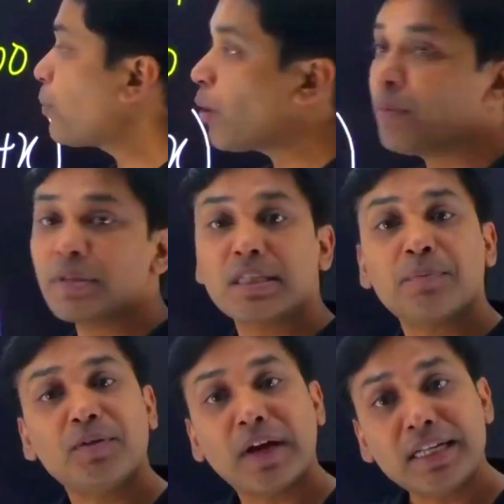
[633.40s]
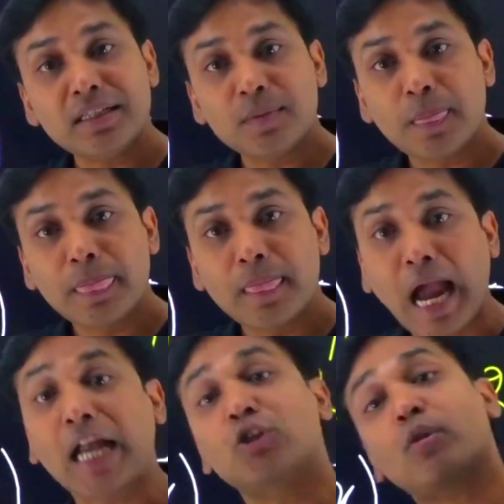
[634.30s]
problem is simplified.
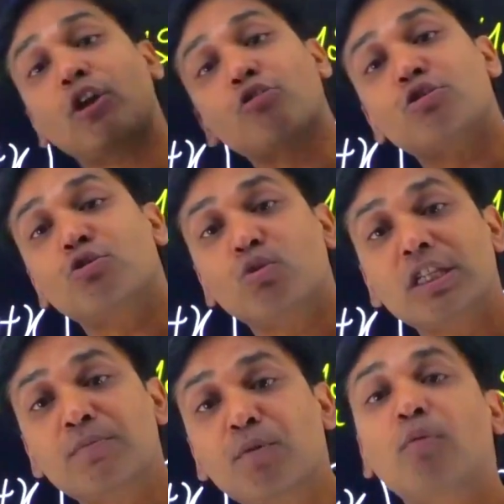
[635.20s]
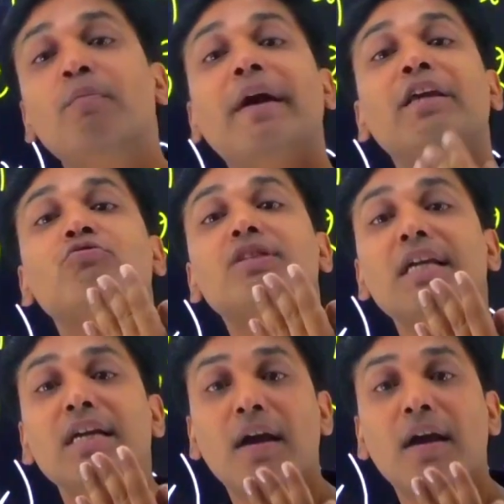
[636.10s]
And you can also do this problem by using